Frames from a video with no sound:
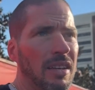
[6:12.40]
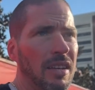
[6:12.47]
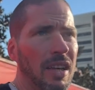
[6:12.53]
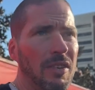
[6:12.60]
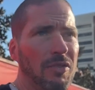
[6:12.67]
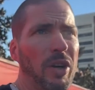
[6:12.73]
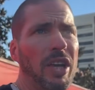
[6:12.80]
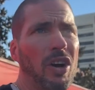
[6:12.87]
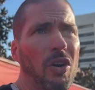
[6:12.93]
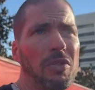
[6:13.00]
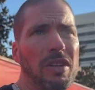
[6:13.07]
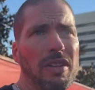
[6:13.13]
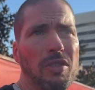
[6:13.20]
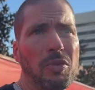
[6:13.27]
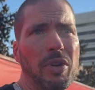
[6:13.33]
if we
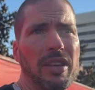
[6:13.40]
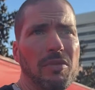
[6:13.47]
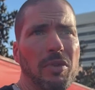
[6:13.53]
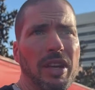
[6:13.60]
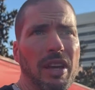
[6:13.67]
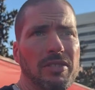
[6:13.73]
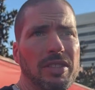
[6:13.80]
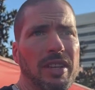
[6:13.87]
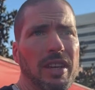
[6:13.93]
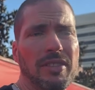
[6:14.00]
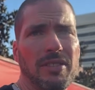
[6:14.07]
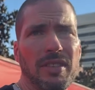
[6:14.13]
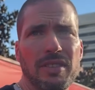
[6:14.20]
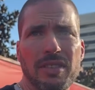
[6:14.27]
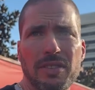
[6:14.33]
own it, then we can, we have a
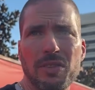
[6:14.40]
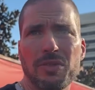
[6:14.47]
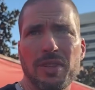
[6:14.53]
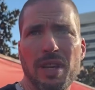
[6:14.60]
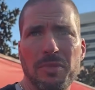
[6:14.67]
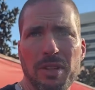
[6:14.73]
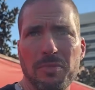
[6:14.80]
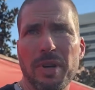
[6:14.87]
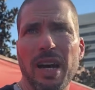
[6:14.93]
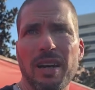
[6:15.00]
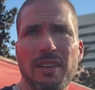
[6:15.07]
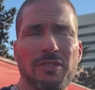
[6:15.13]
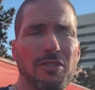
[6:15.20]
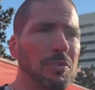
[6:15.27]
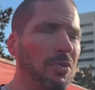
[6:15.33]
chance to, to do something about
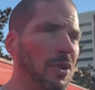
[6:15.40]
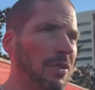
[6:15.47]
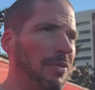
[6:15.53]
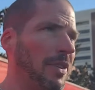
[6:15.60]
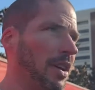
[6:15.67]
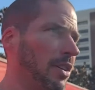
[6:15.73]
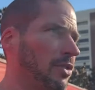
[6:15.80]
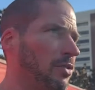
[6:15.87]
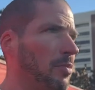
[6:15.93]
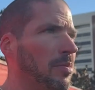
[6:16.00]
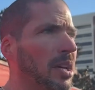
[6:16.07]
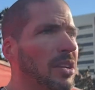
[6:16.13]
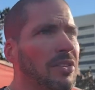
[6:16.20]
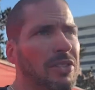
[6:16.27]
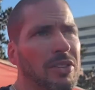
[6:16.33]
it. If we point fingers and we
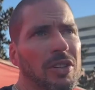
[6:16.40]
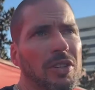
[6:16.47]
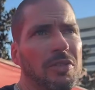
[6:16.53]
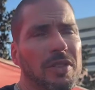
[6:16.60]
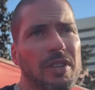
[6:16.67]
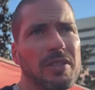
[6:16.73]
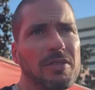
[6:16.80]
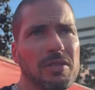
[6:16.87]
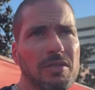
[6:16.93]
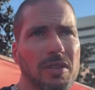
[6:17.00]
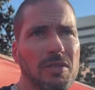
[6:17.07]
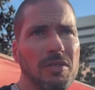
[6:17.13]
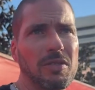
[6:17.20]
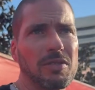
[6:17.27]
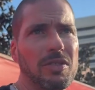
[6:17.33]
make excuses or, or,
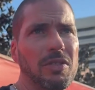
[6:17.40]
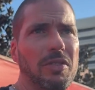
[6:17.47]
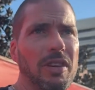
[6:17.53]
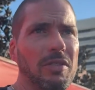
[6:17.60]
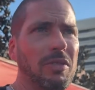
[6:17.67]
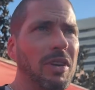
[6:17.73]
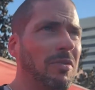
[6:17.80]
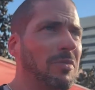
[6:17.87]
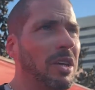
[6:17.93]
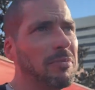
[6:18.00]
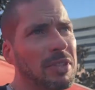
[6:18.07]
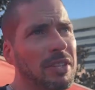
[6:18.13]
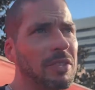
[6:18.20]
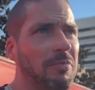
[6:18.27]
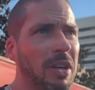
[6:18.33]
or do the well,
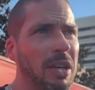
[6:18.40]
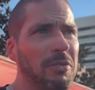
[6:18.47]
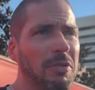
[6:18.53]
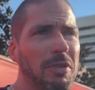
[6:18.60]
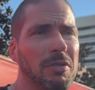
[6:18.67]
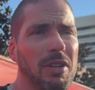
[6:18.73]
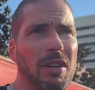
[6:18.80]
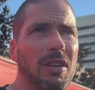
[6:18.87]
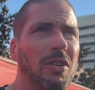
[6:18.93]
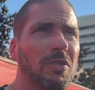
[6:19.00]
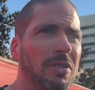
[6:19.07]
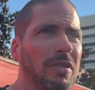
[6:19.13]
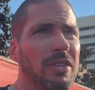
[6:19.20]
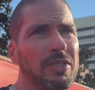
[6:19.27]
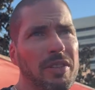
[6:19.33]
maybe just maybe we were
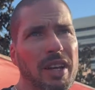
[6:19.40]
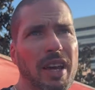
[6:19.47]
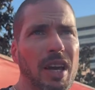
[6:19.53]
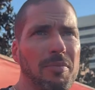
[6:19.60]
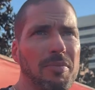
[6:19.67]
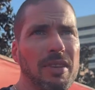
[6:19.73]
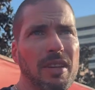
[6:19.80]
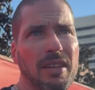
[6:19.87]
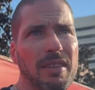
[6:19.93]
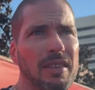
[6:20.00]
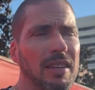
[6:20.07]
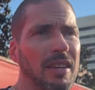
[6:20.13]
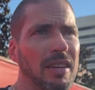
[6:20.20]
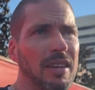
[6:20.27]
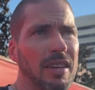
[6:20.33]
close or this should have happened, and
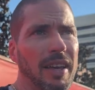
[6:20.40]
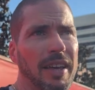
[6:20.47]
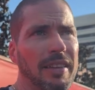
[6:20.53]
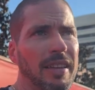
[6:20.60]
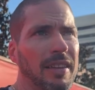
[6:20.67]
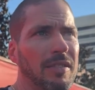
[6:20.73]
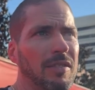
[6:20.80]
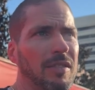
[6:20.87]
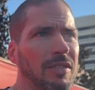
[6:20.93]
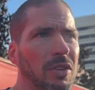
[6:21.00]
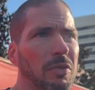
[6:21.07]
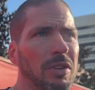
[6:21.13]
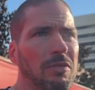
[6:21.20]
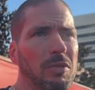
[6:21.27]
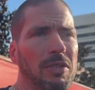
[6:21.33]
and, and so
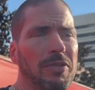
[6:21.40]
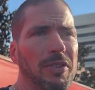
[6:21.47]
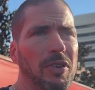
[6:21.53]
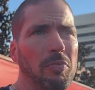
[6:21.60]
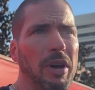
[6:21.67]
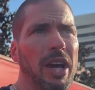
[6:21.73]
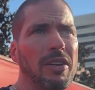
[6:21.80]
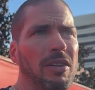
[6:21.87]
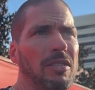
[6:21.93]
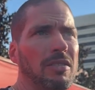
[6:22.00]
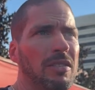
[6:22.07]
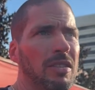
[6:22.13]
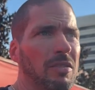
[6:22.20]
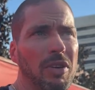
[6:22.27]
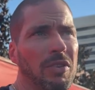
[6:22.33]
we, we feel better.
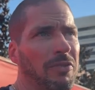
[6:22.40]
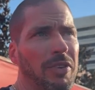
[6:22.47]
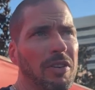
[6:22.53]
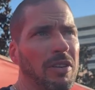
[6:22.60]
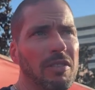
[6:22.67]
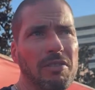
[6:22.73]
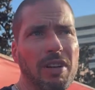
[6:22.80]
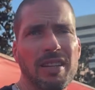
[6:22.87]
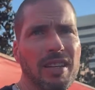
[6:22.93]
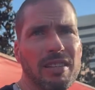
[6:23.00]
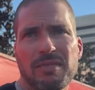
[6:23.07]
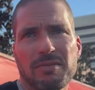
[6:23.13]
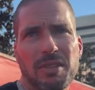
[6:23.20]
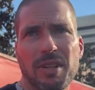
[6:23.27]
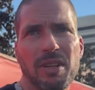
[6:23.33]
We don't feel good right now.
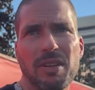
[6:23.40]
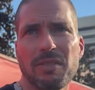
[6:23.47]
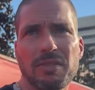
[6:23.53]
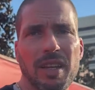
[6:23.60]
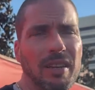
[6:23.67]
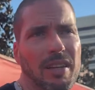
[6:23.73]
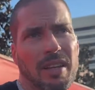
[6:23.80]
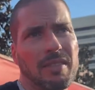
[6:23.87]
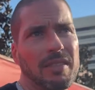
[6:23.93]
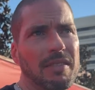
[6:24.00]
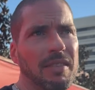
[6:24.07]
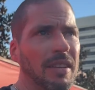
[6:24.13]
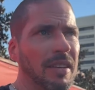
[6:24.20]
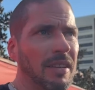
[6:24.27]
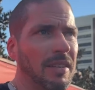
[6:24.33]
We don't. And then
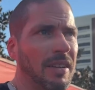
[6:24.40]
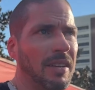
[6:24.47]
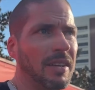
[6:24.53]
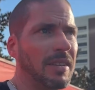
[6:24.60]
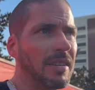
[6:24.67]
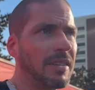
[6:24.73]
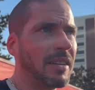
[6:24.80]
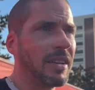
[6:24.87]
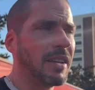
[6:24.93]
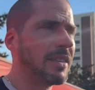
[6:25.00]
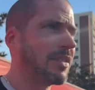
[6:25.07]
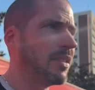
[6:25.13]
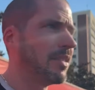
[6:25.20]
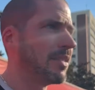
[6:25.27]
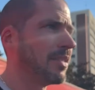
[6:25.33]
the, I
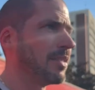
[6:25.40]
guess the